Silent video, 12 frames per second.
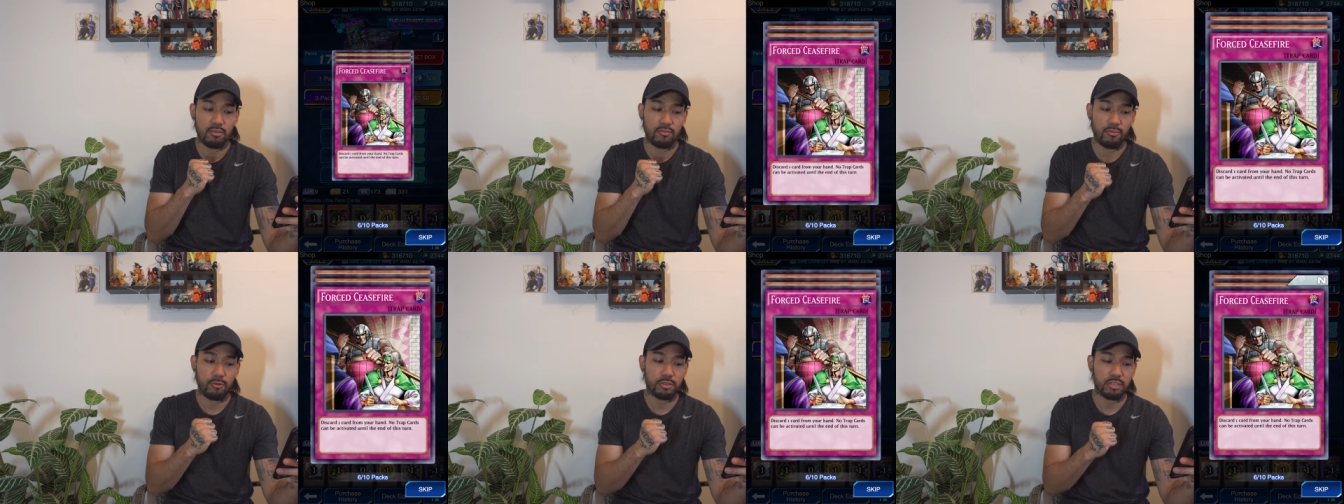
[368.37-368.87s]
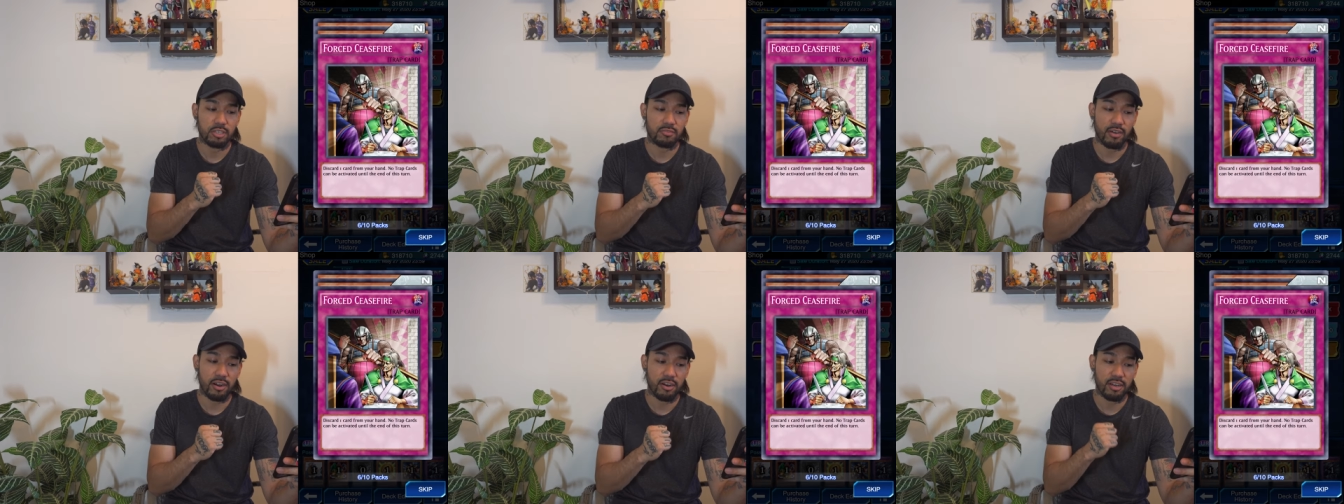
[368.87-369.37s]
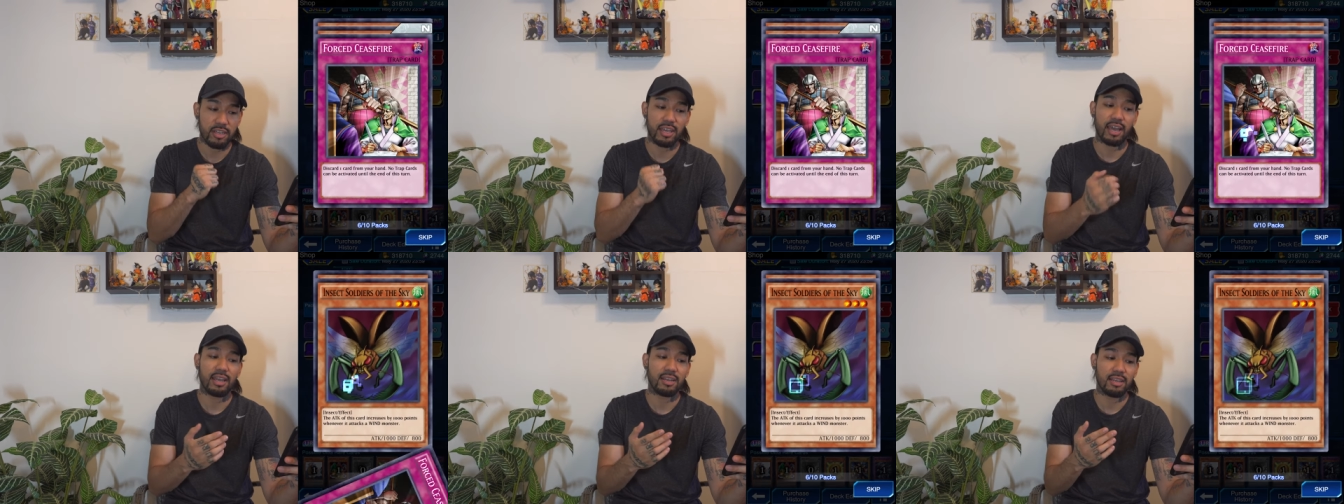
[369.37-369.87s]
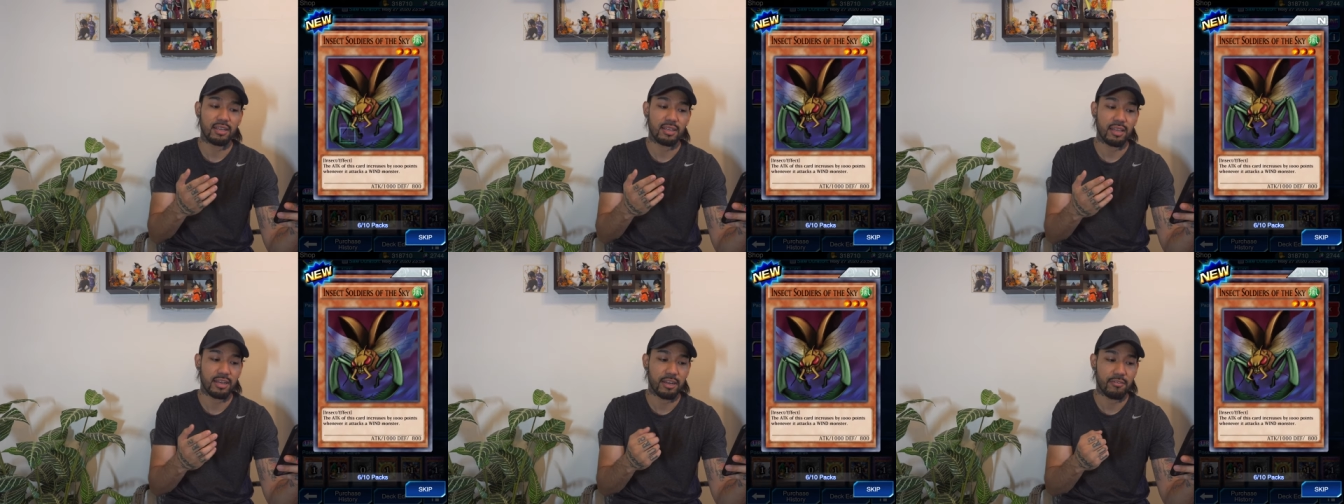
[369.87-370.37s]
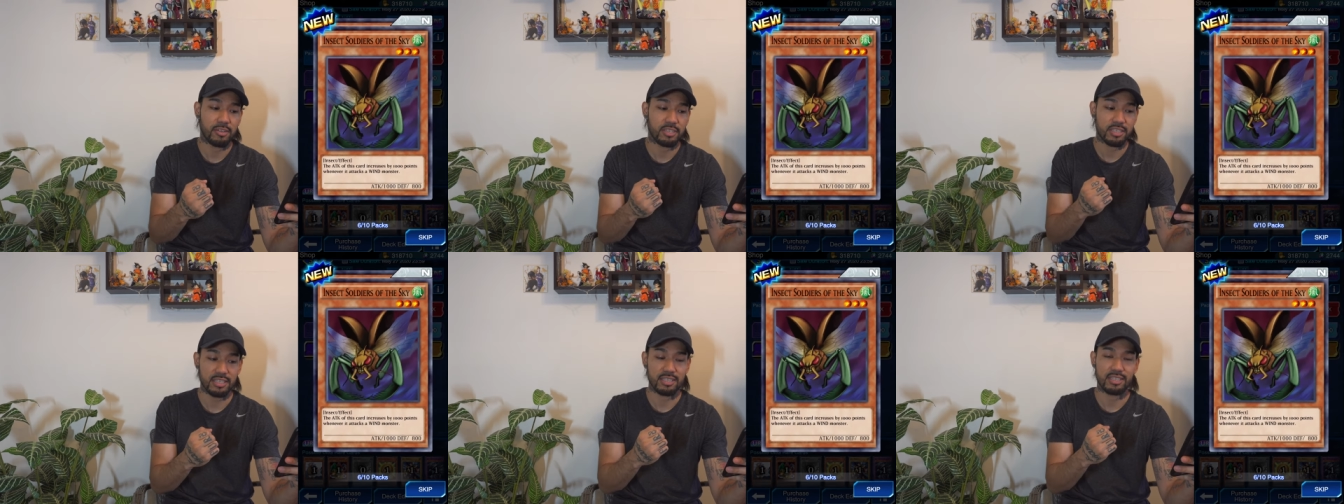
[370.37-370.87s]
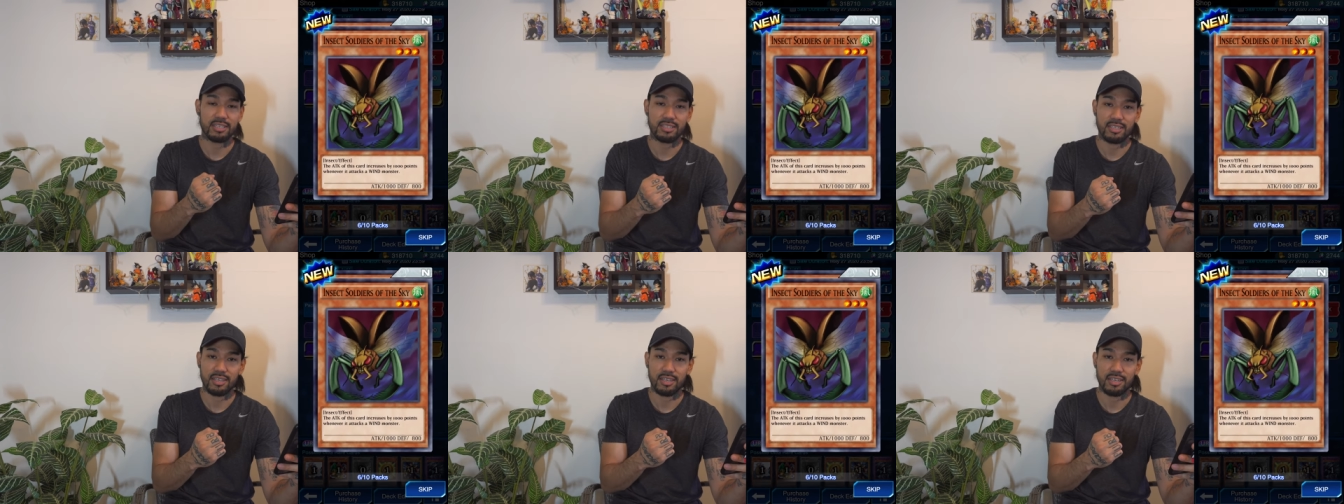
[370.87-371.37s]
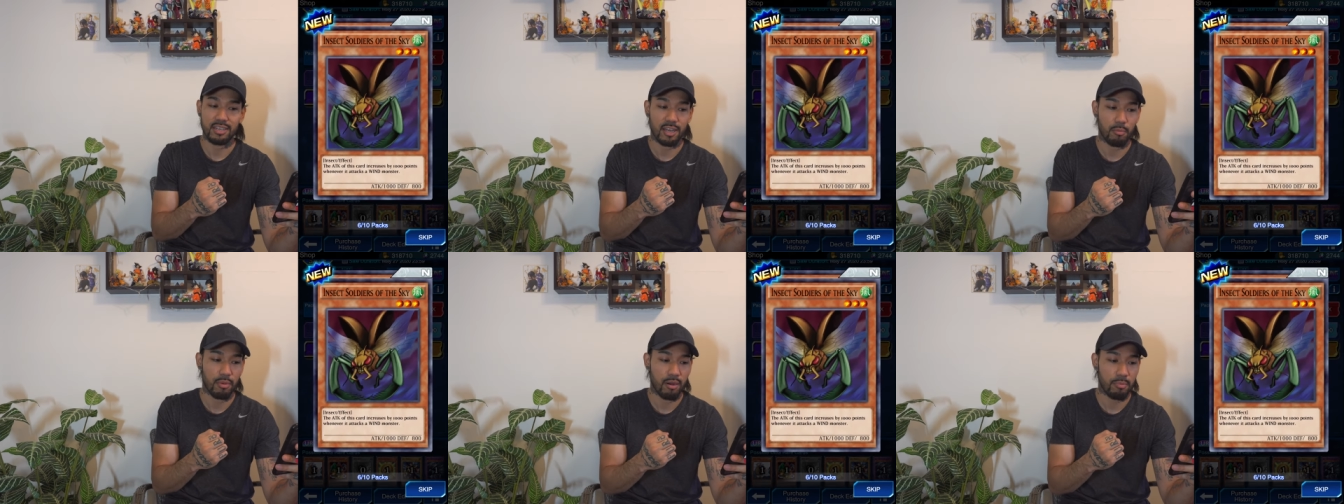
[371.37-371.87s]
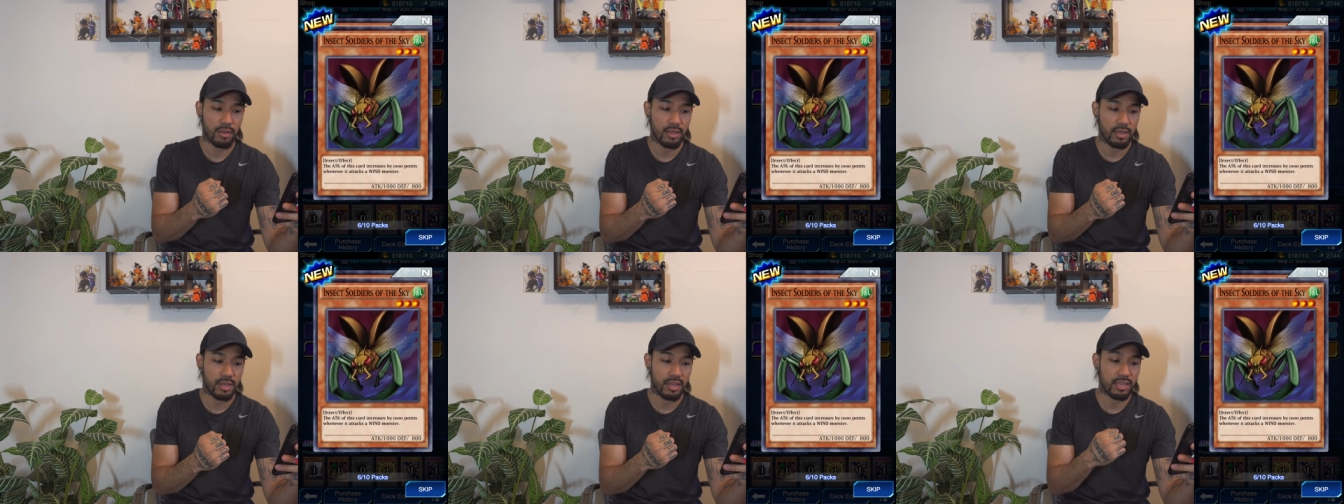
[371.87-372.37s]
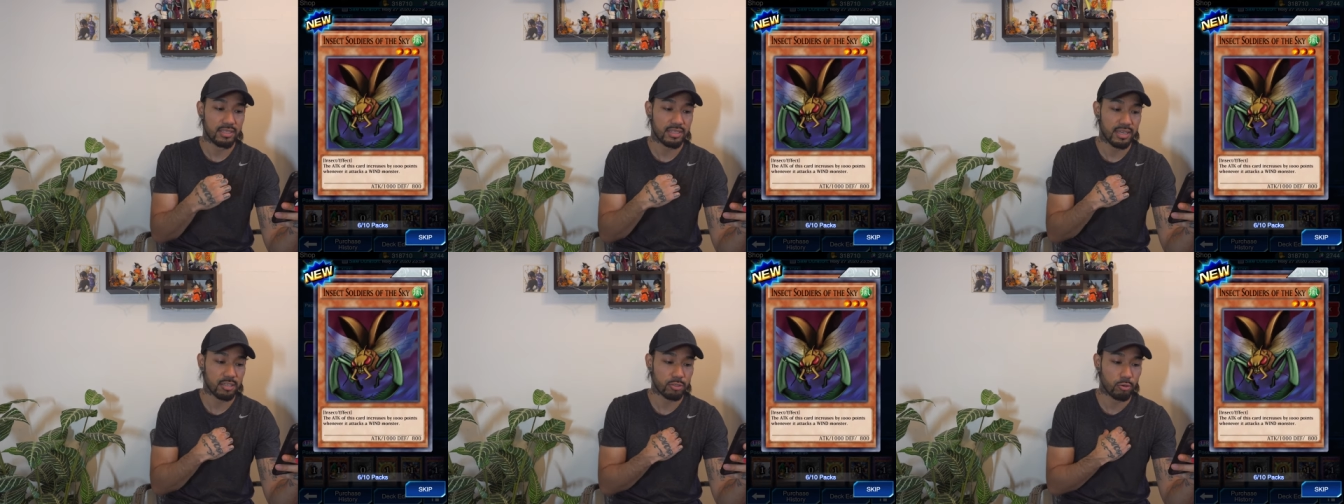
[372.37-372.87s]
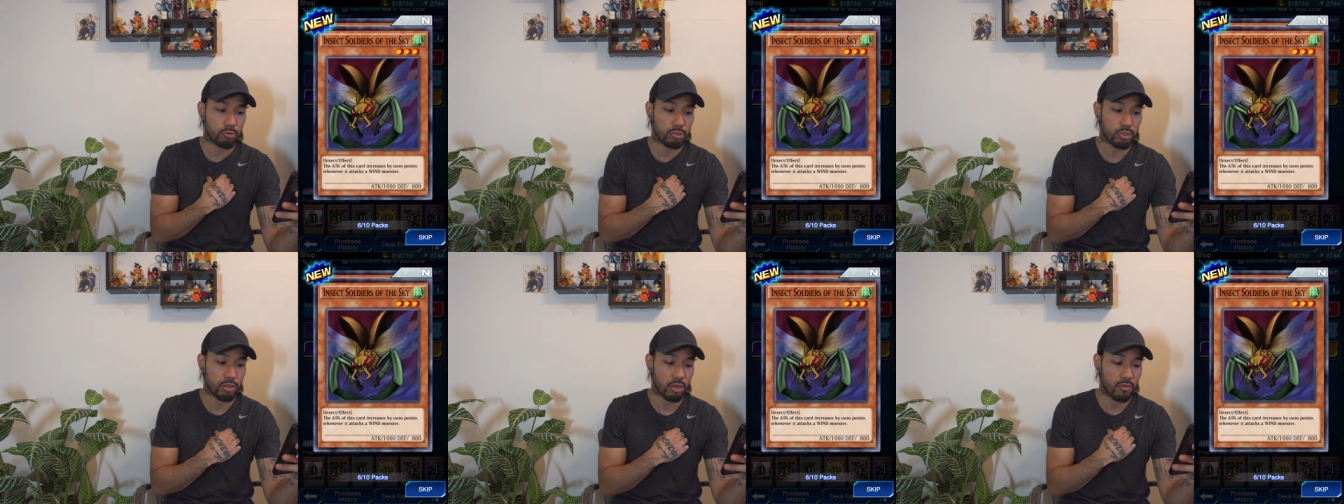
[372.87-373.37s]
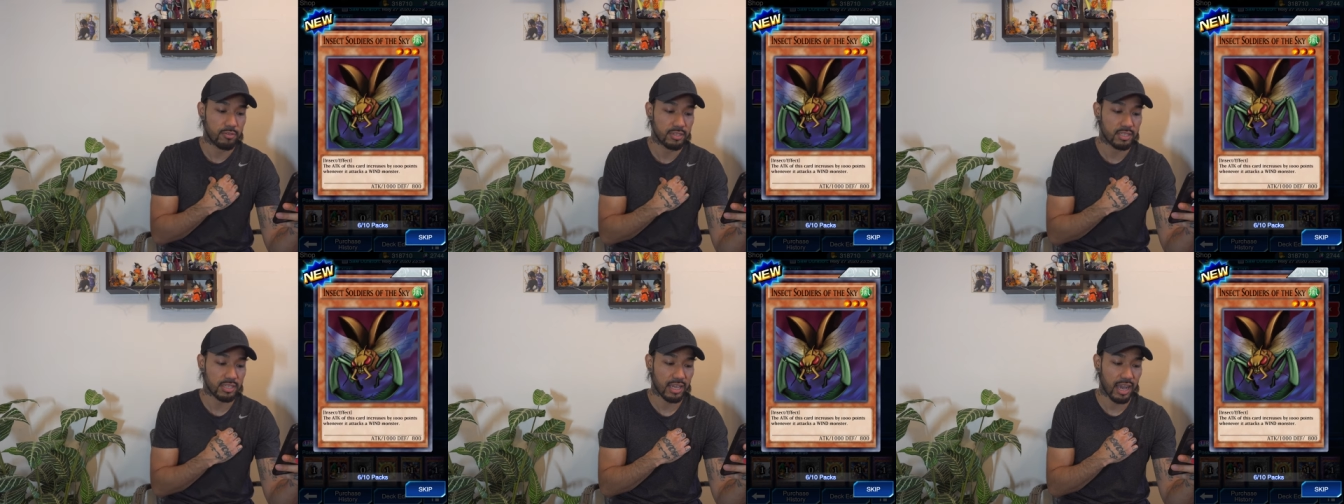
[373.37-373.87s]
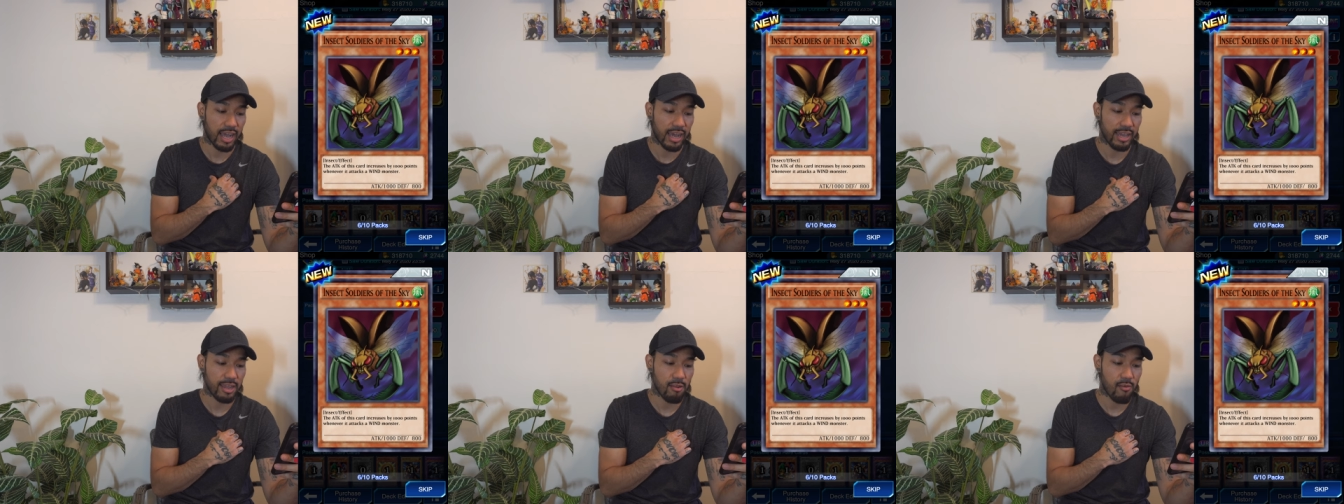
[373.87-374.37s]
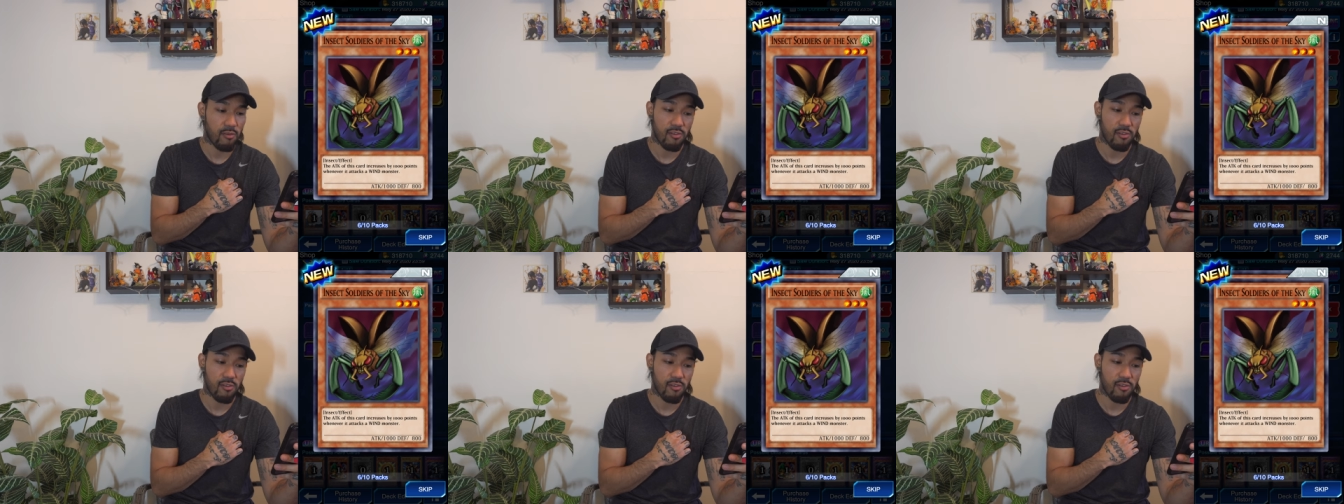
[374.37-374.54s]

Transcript: Forced Ceasefire again. That never ceases to come up. Insect Soldier of the Sky.